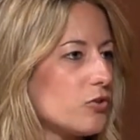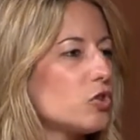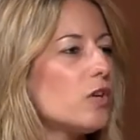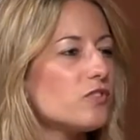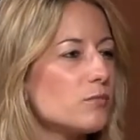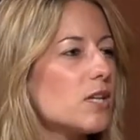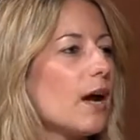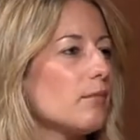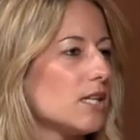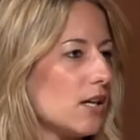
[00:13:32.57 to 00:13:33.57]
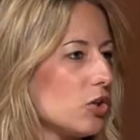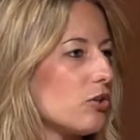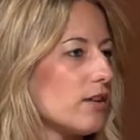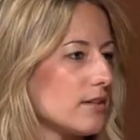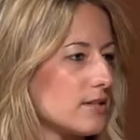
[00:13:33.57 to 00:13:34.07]
So you have some time to get your
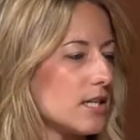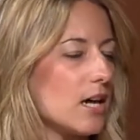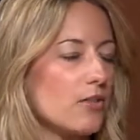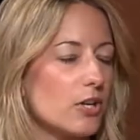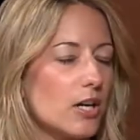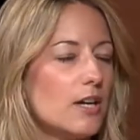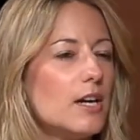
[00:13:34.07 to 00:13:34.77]
things together.